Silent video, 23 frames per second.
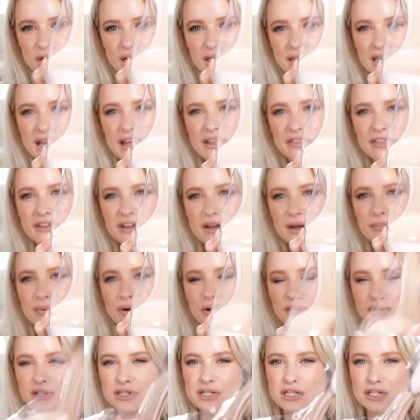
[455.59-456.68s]
leather
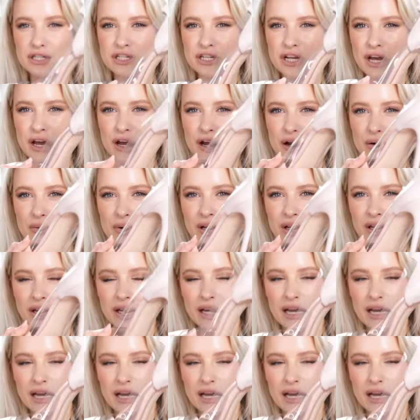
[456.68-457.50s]
pointed toe,